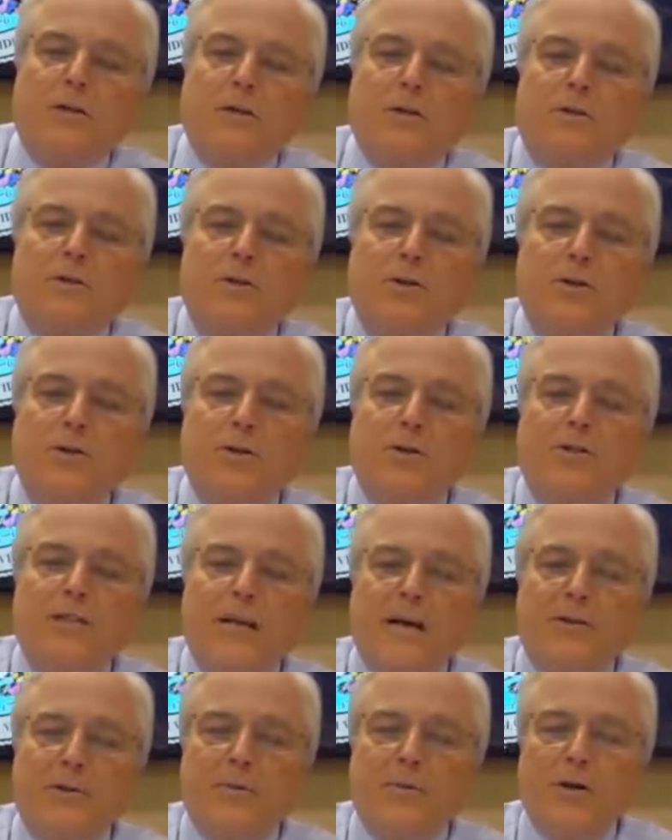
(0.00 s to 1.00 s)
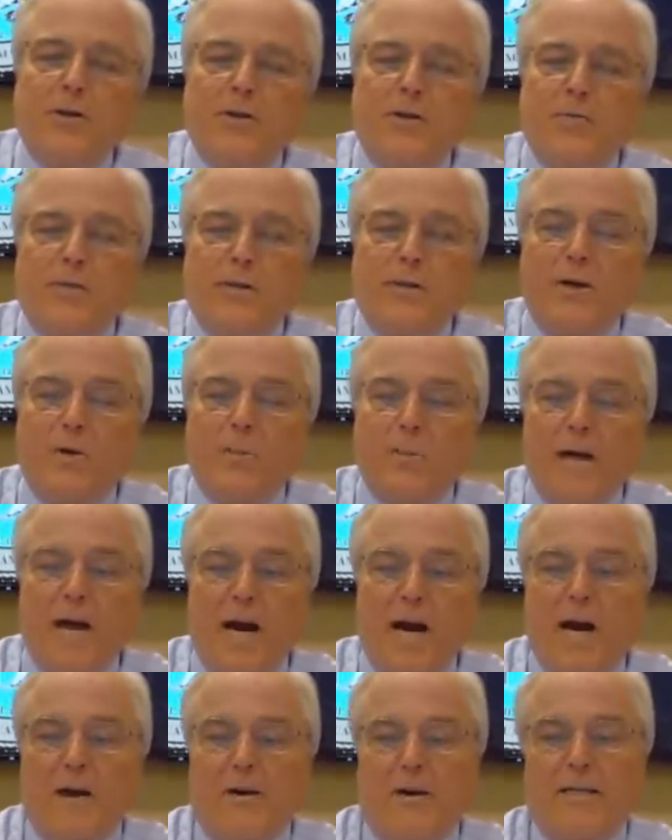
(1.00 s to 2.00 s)
if we look 2 years down the road is when they'll
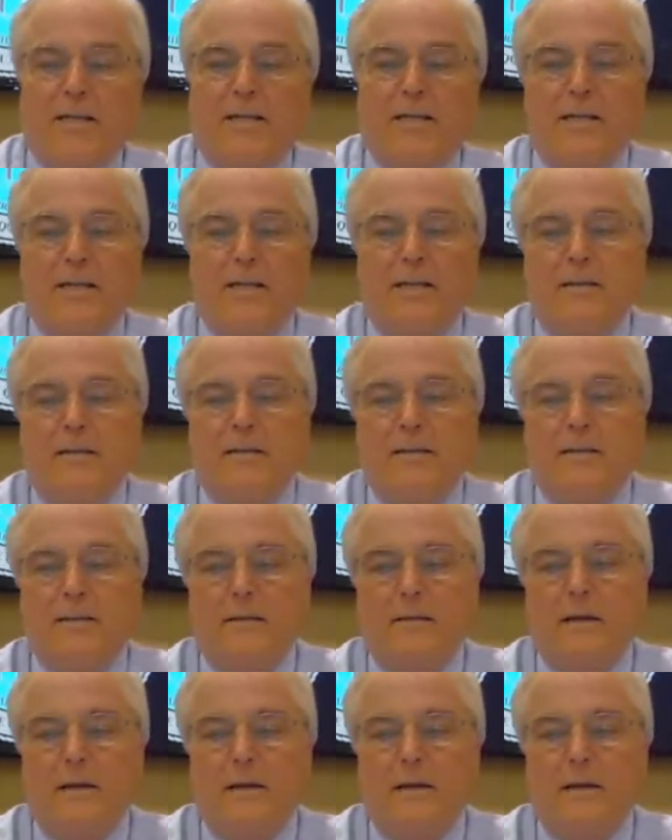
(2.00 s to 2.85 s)
be hiring again.